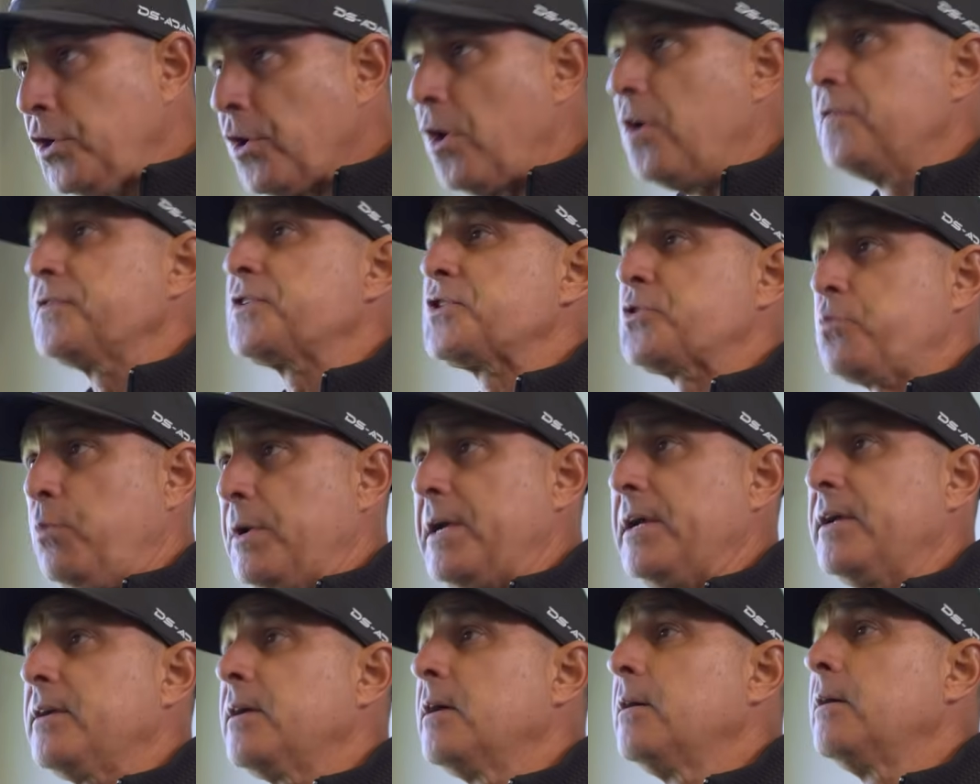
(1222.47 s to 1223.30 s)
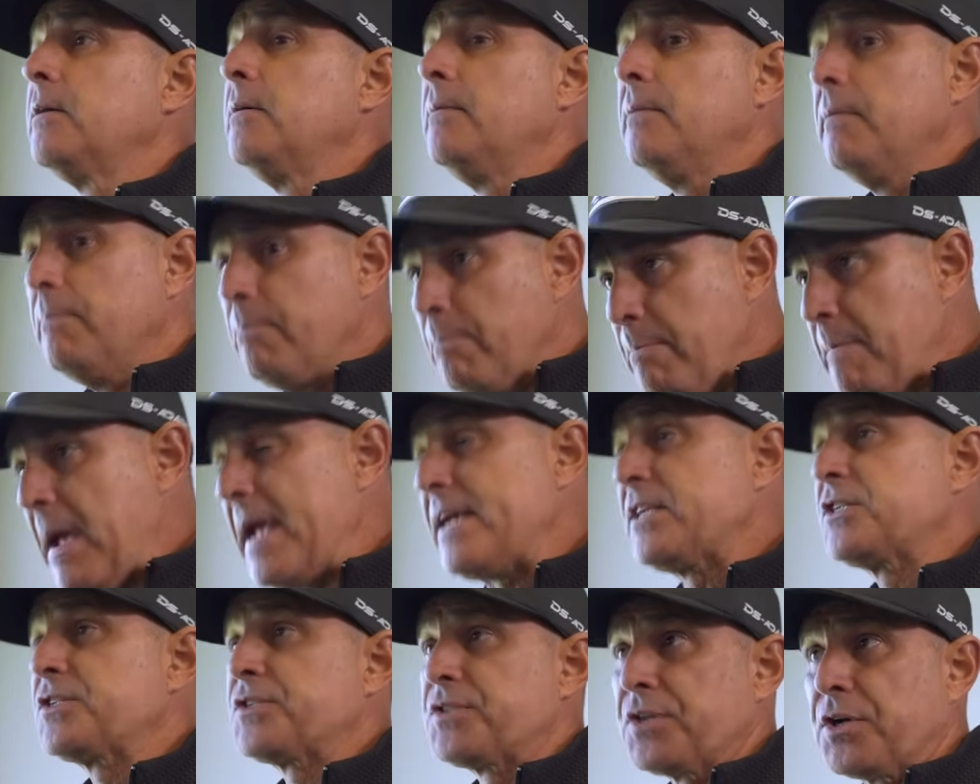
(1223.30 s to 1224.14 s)
golf swing
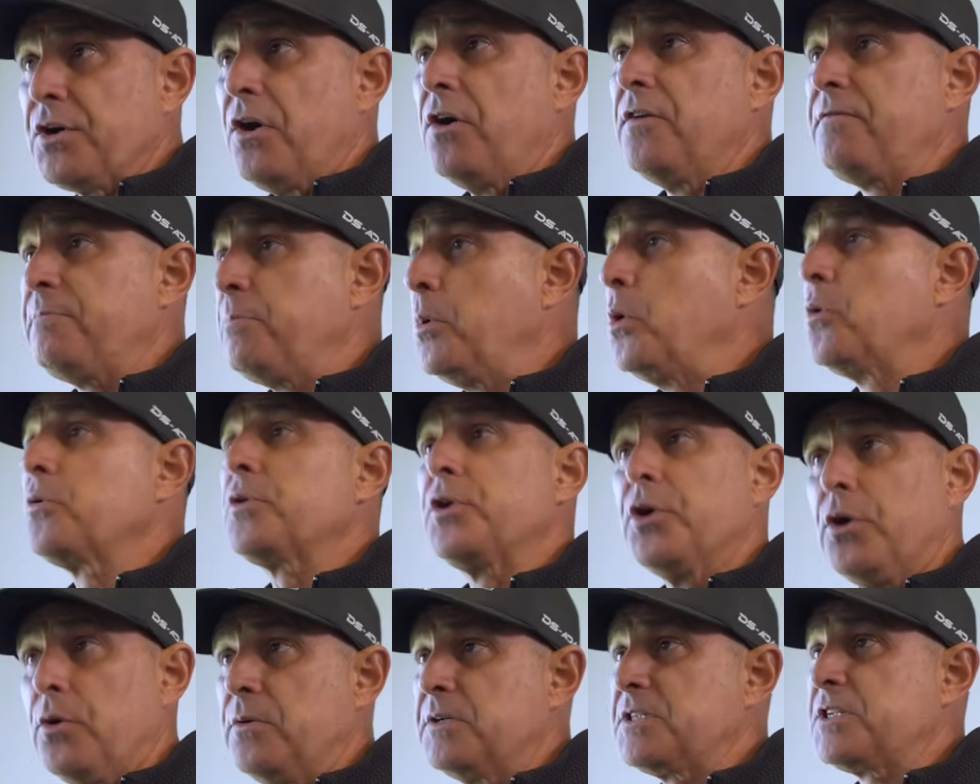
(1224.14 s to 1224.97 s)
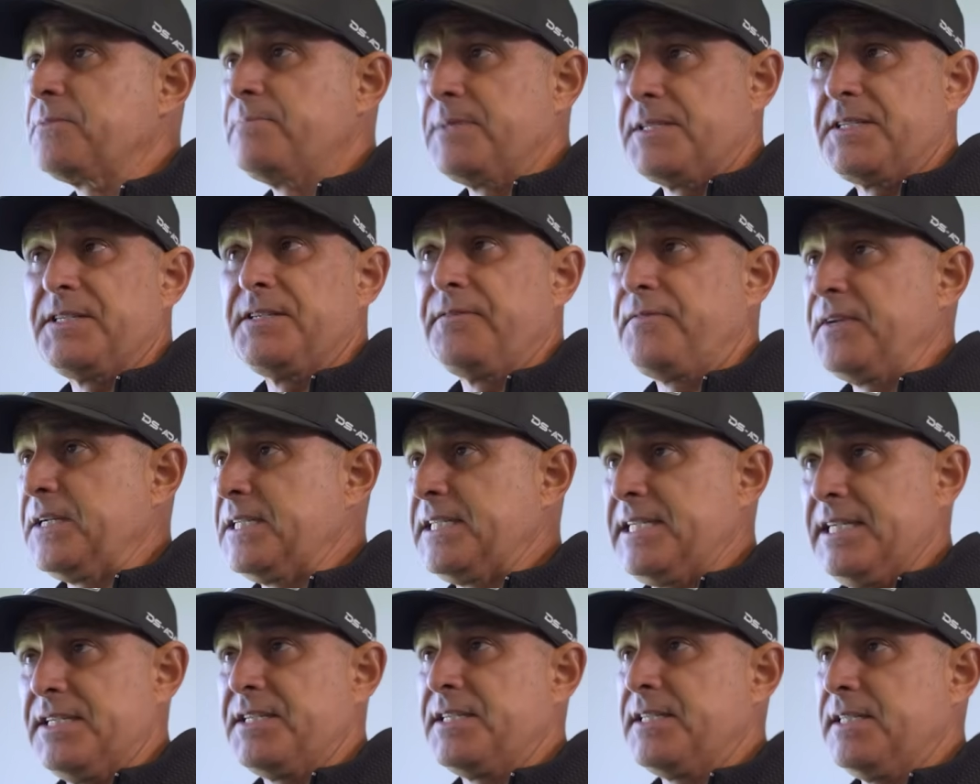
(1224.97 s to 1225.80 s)
makes the golf ball go a specific
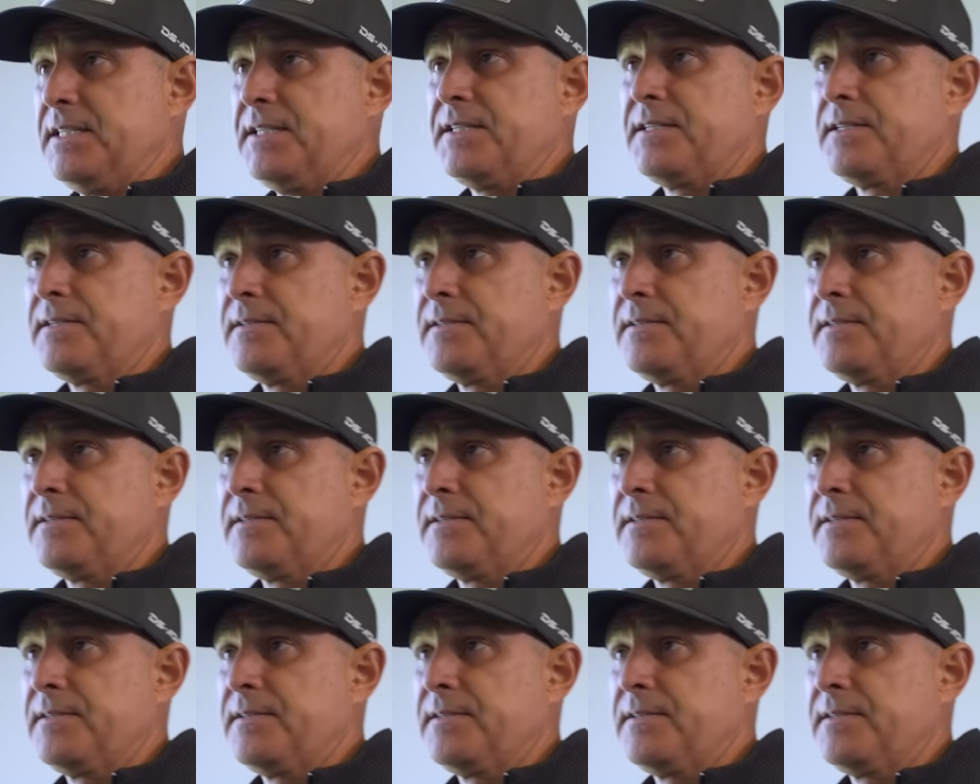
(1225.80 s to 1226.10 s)
distance.